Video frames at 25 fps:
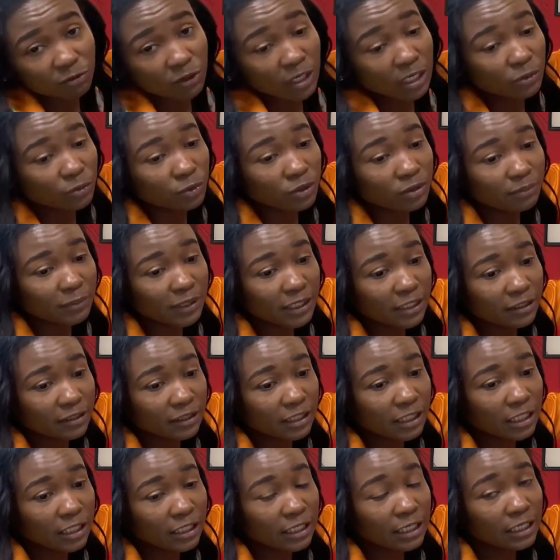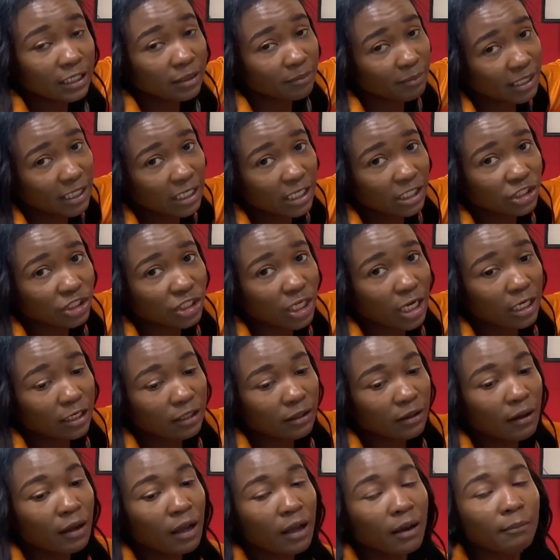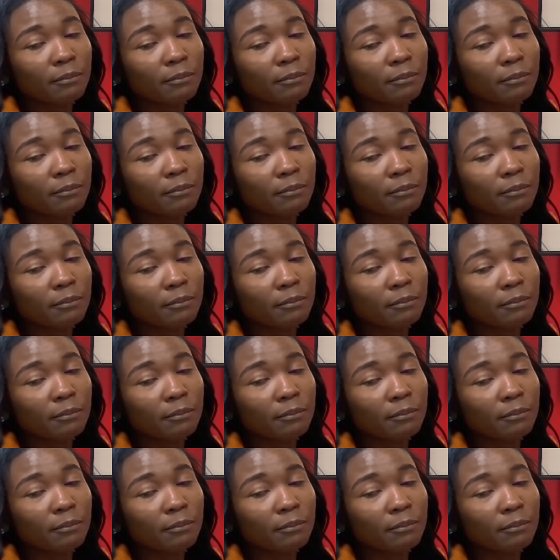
one would be the elimination,